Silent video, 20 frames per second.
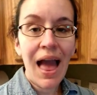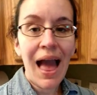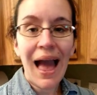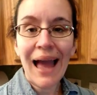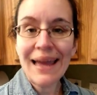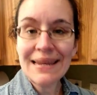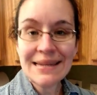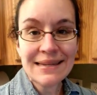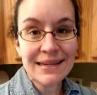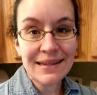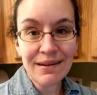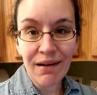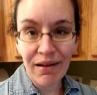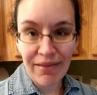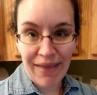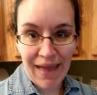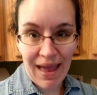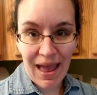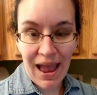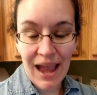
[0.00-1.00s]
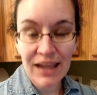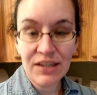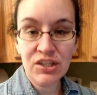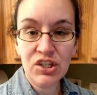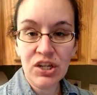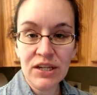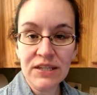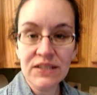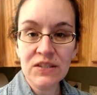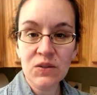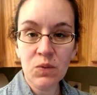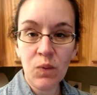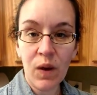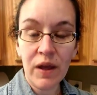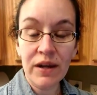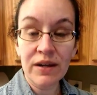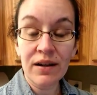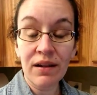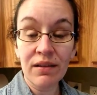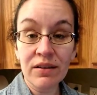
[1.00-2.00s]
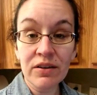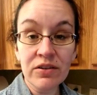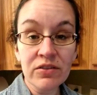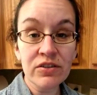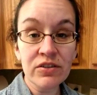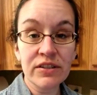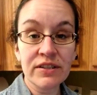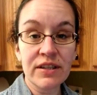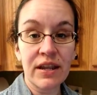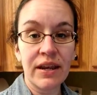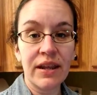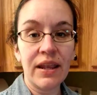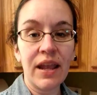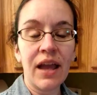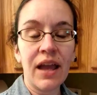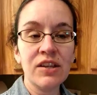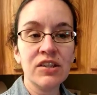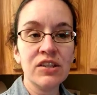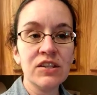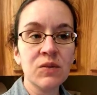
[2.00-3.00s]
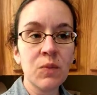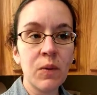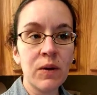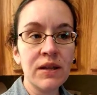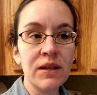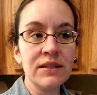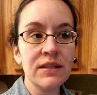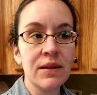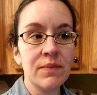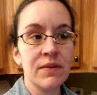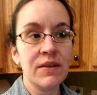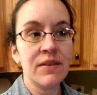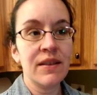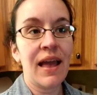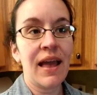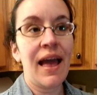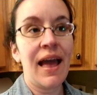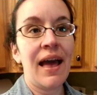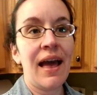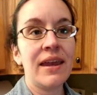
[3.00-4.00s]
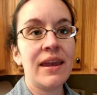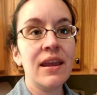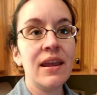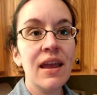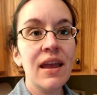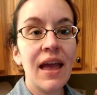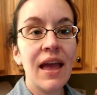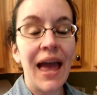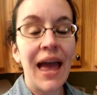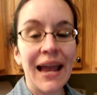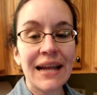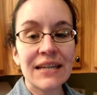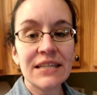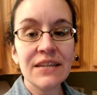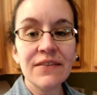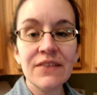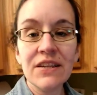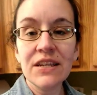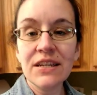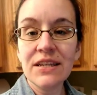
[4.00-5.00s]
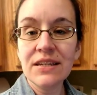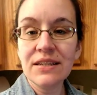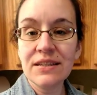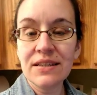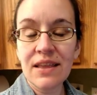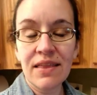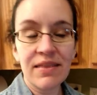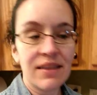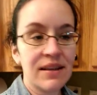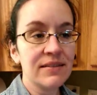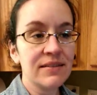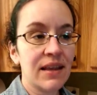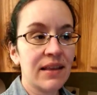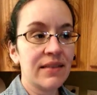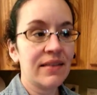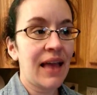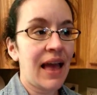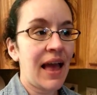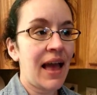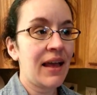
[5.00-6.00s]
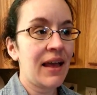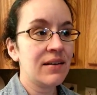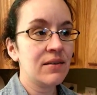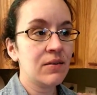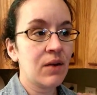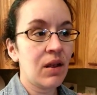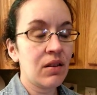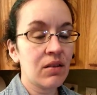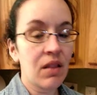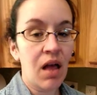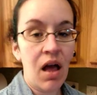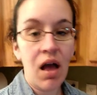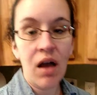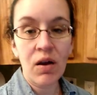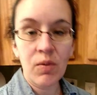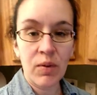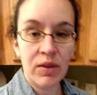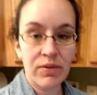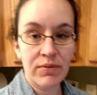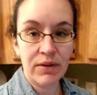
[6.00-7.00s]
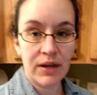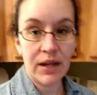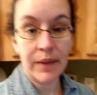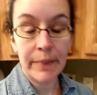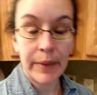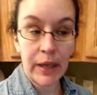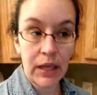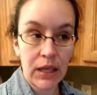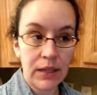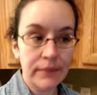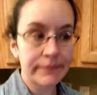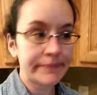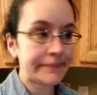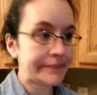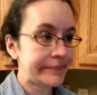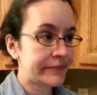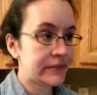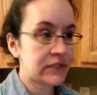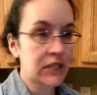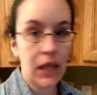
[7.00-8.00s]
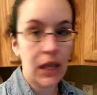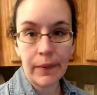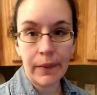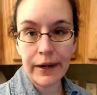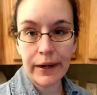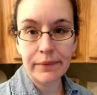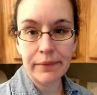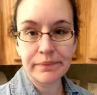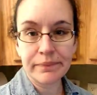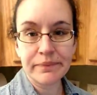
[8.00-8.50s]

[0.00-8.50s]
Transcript: I didn't need all that. I just wanted a literature study. I just wanted something that had activities and things like that along with reading a book. That's all I wanted.